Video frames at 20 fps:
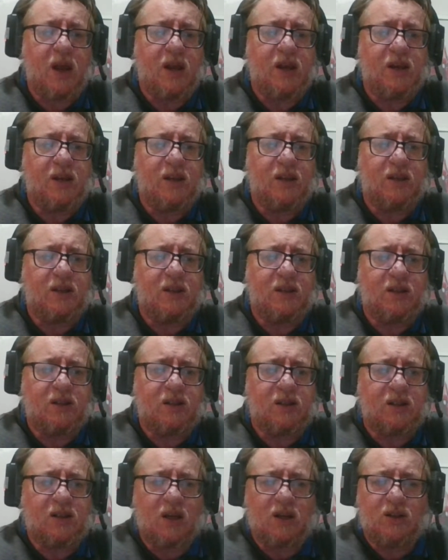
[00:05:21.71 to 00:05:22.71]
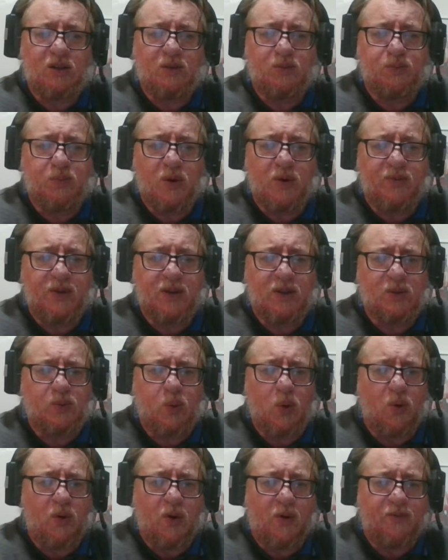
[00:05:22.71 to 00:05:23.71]
And those movies
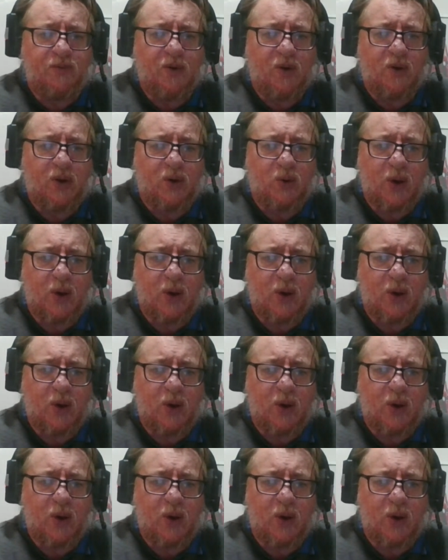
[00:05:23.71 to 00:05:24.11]
wore off very